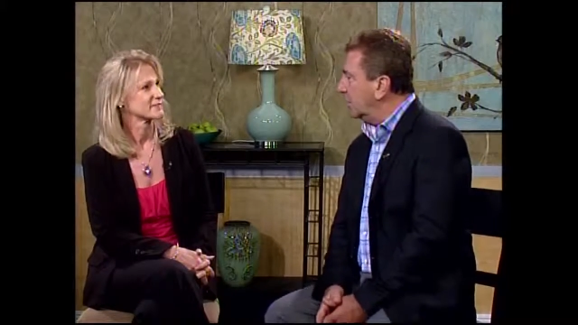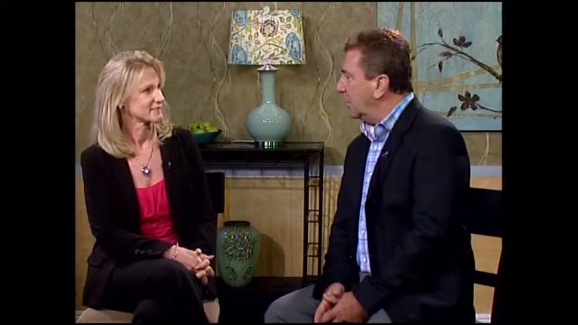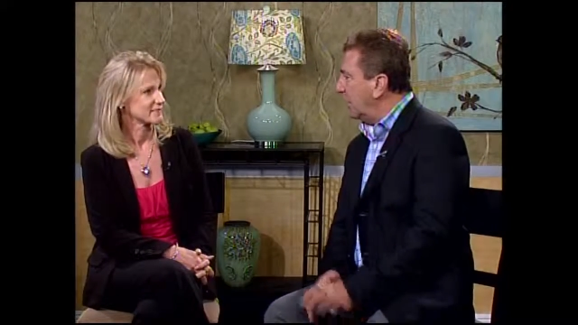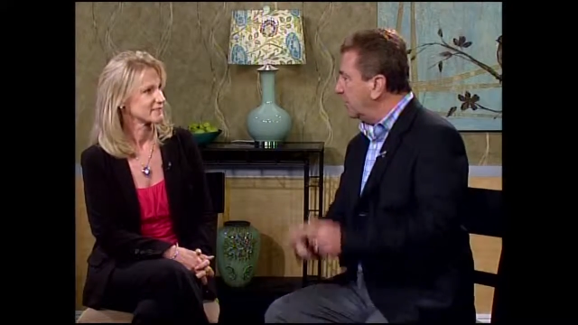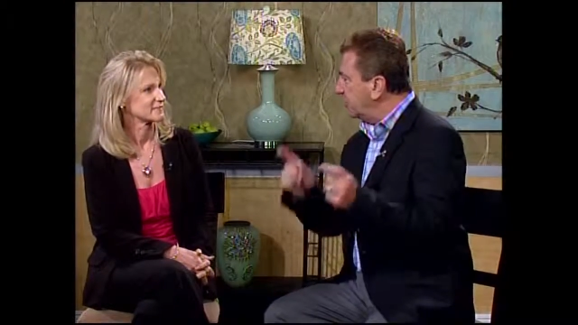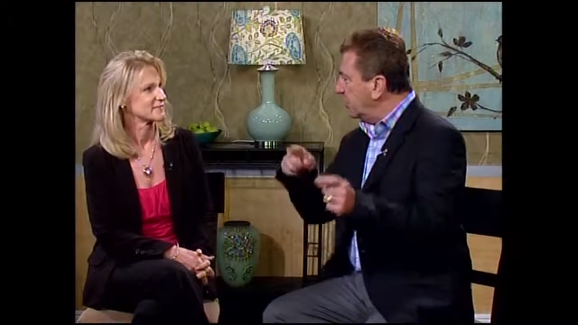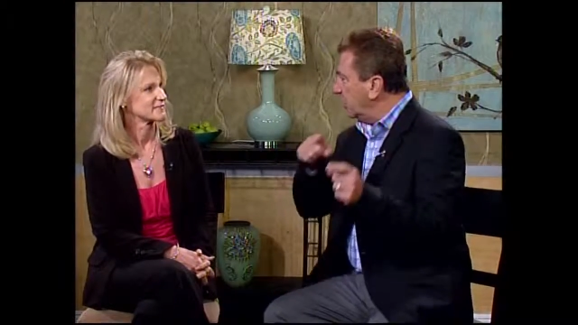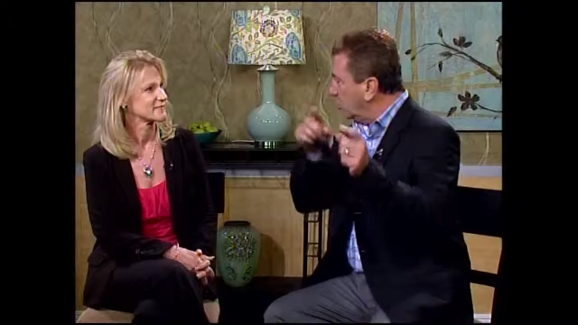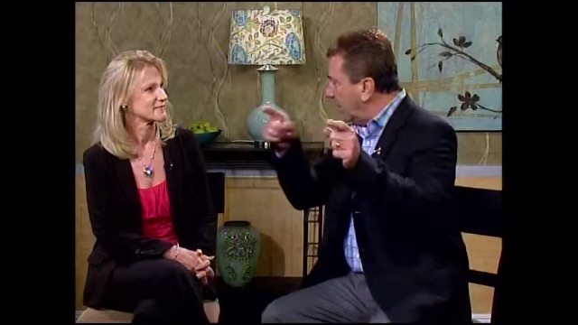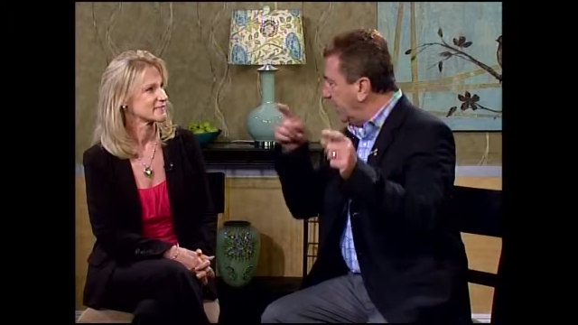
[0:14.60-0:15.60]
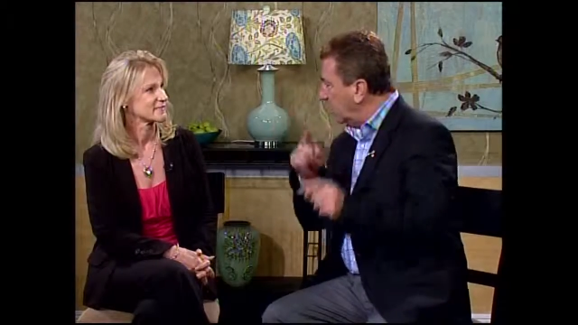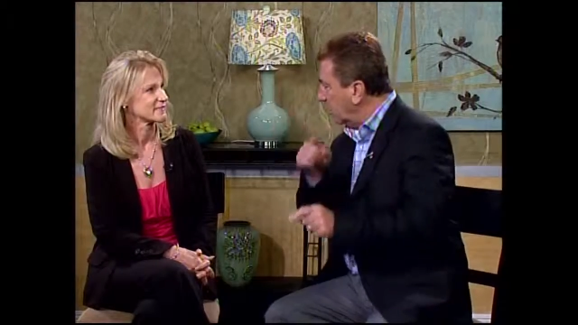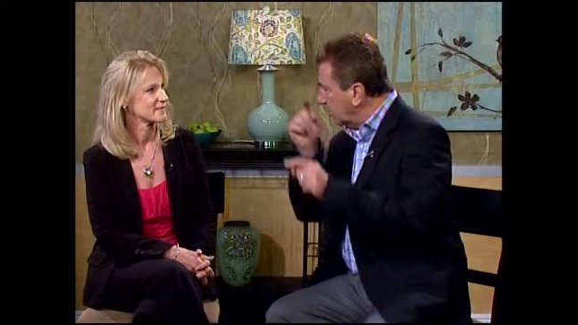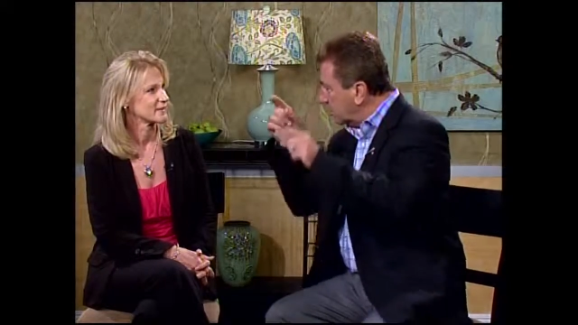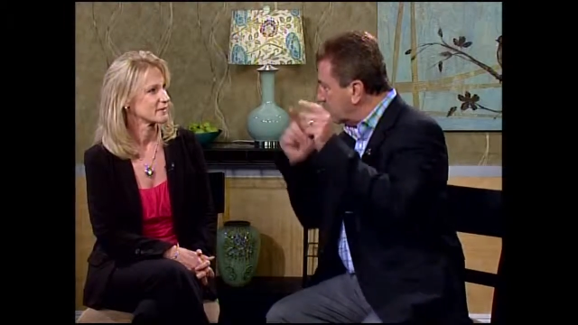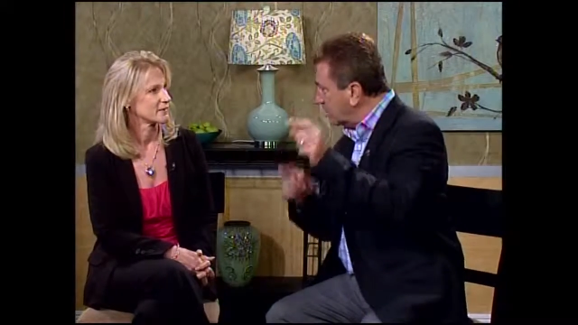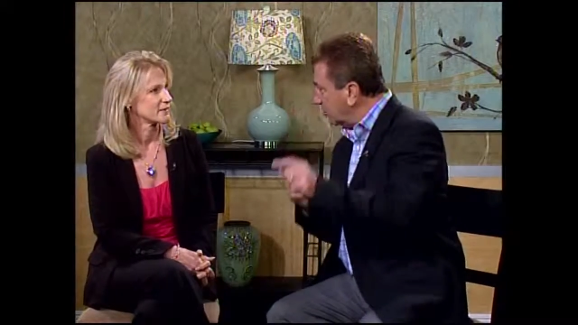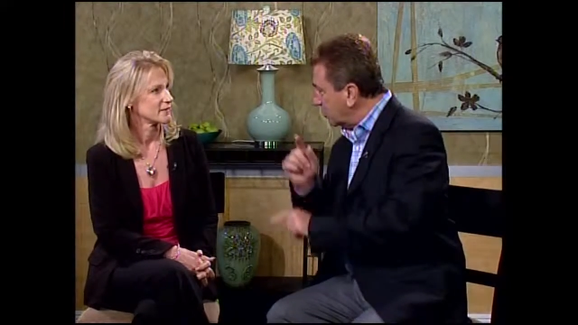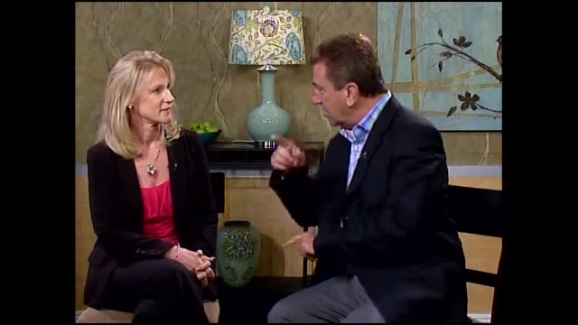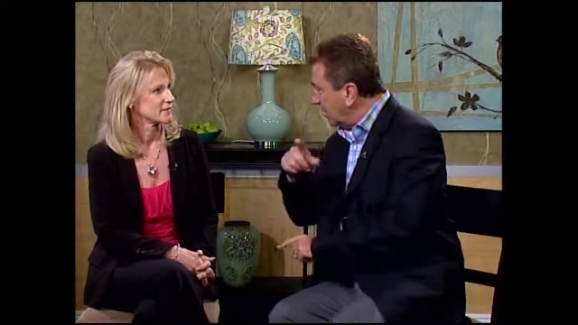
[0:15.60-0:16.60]
Speaker 1: I didn't see any gray in all those
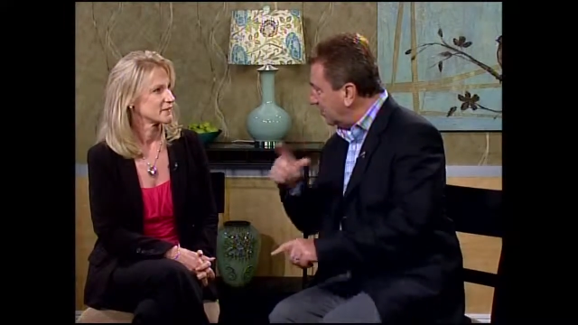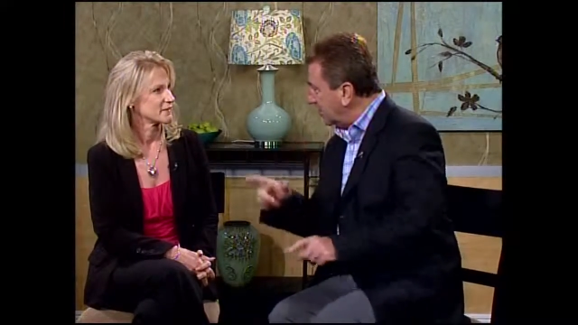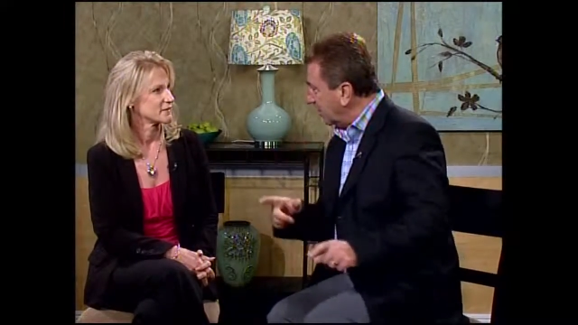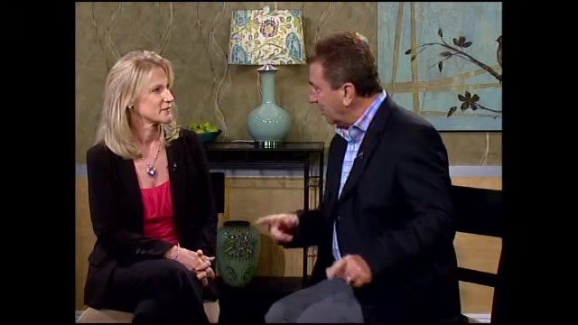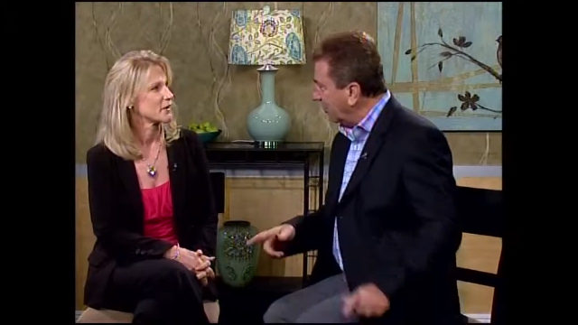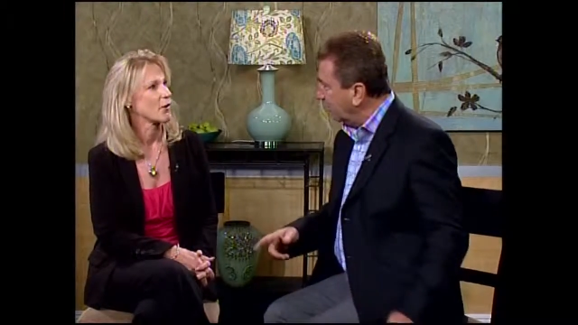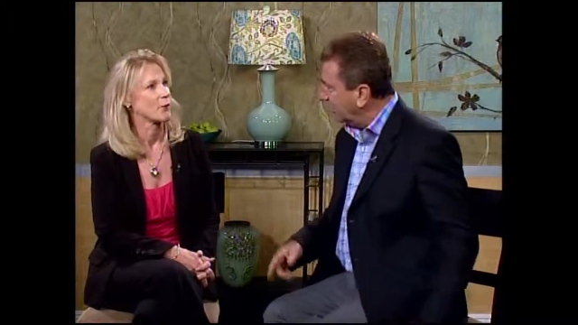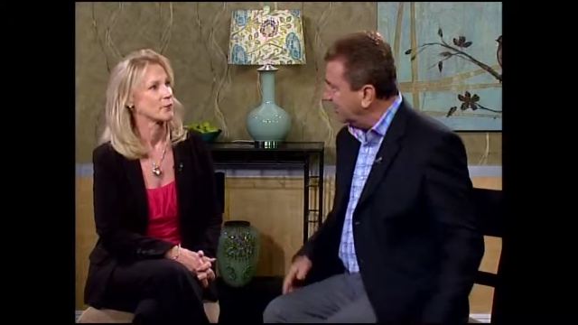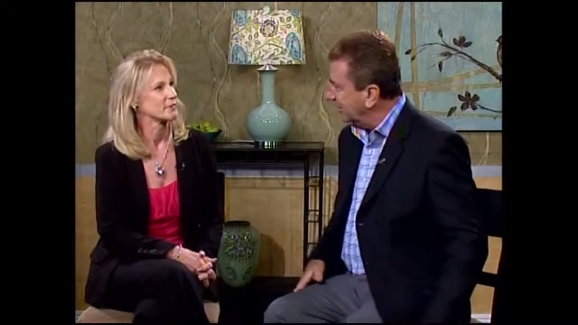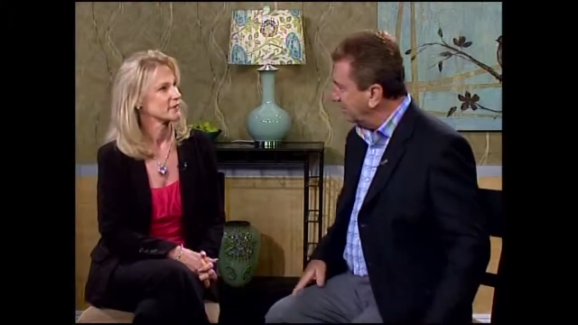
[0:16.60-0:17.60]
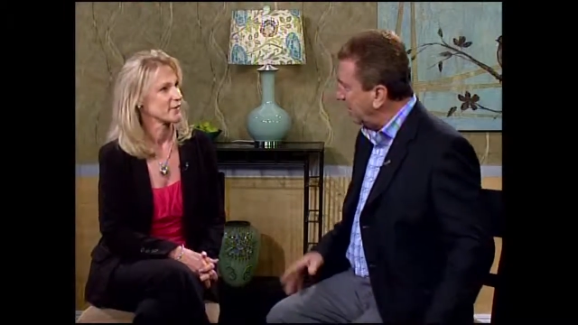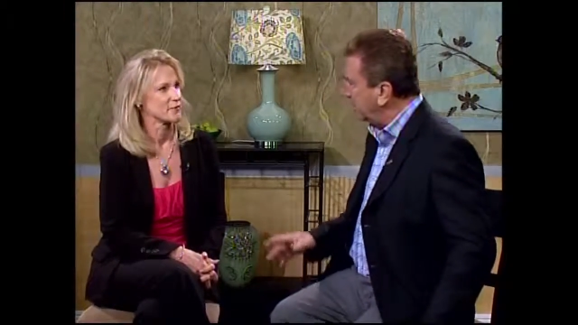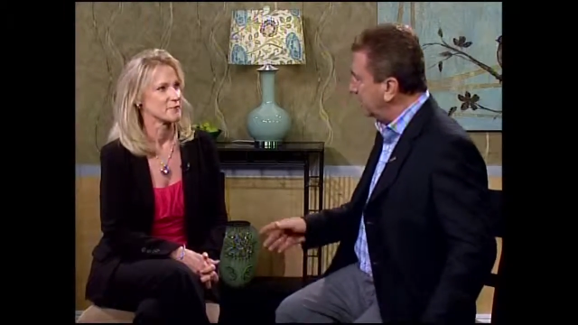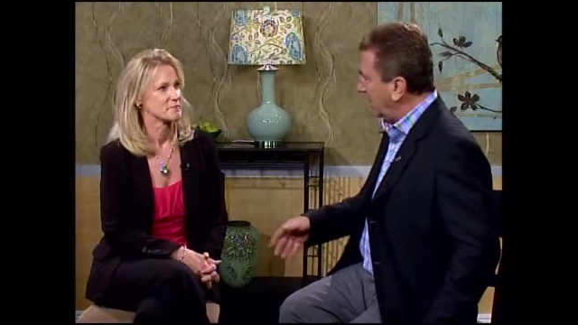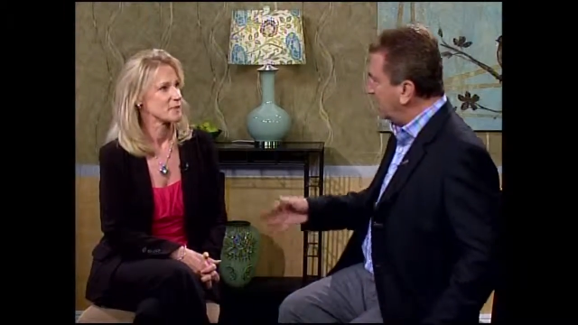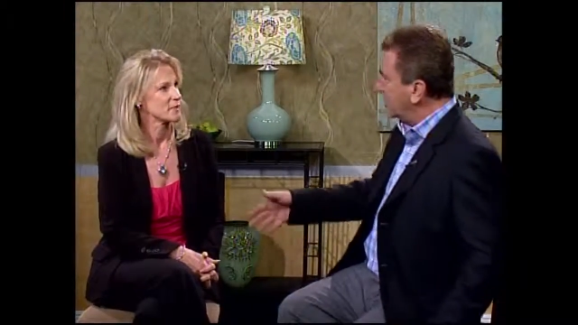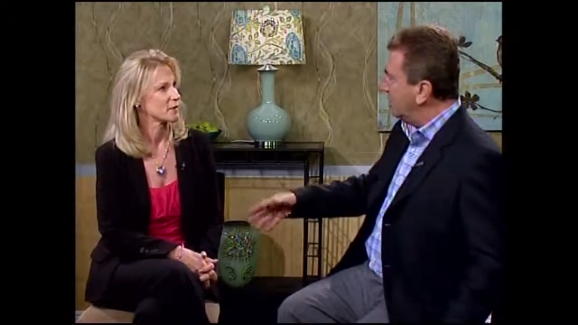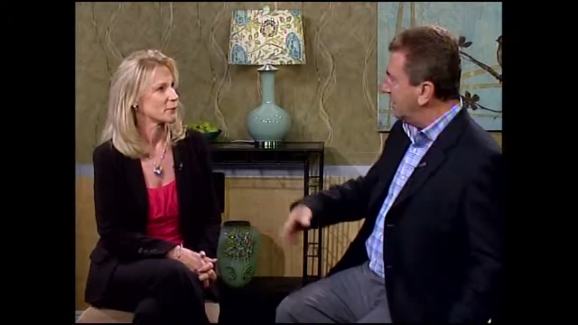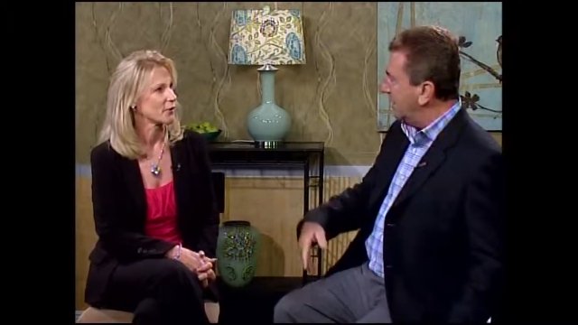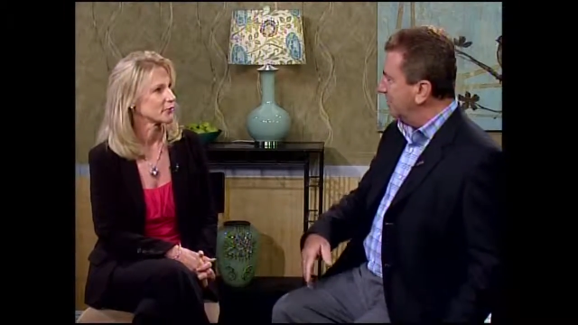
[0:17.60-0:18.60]
those names there, though. No, no, maybe, maybe I'm
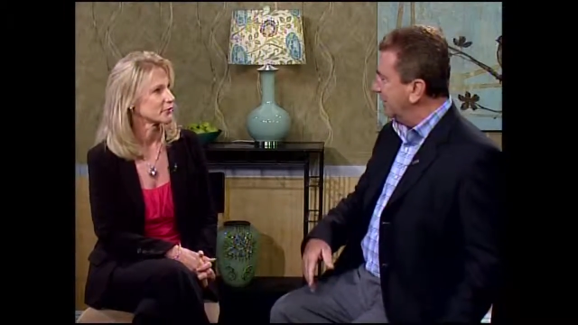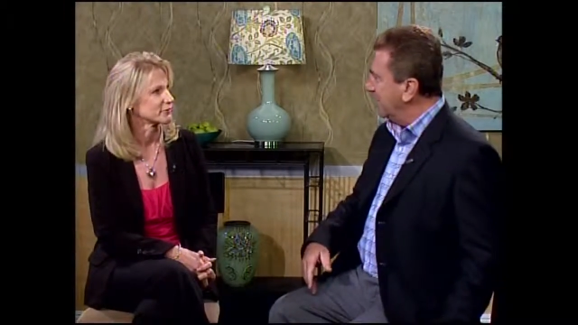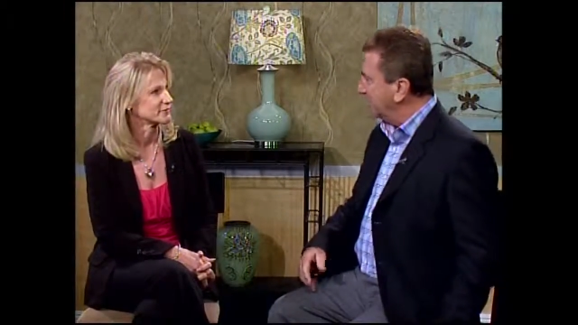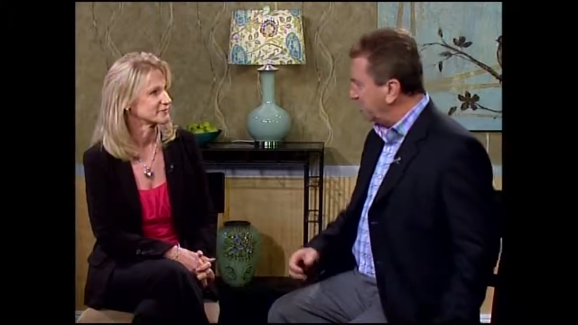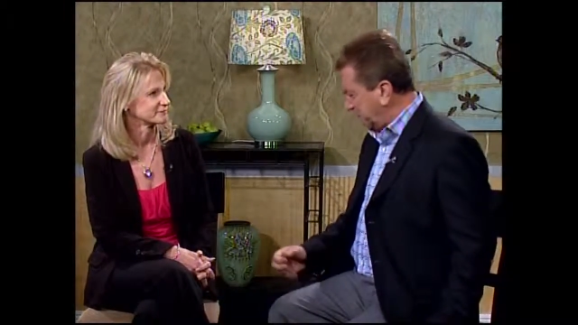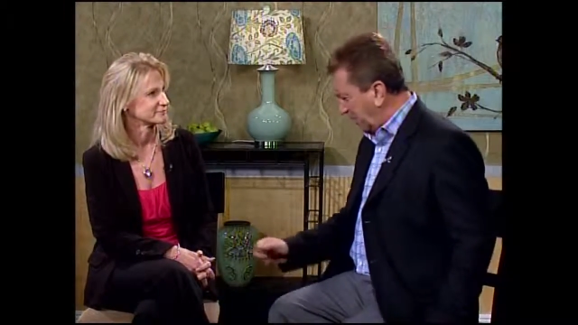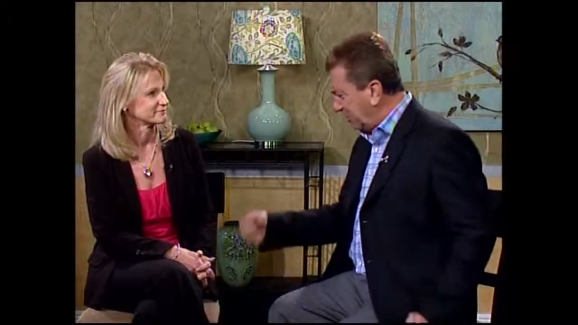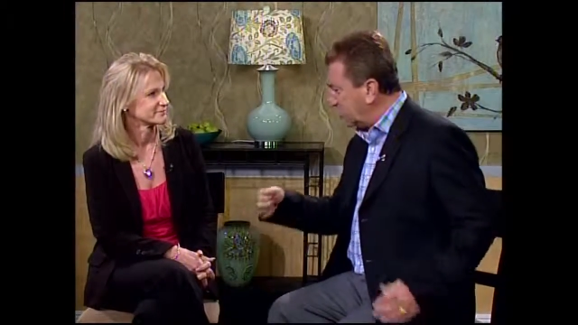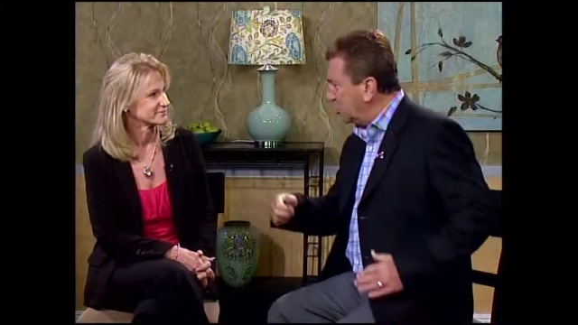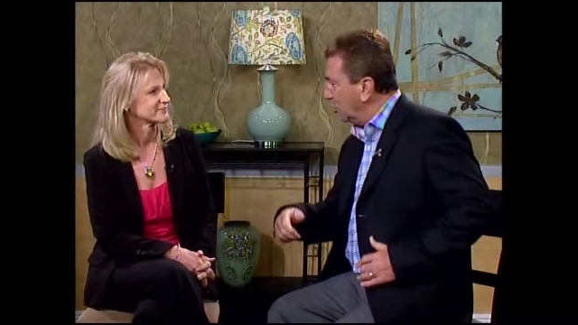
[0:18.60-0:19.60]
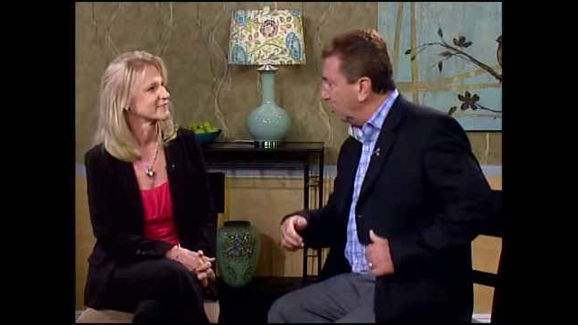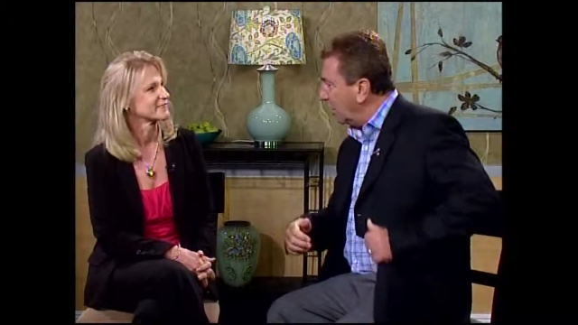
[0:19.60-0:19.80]
sometime. a partner. Maybe soon,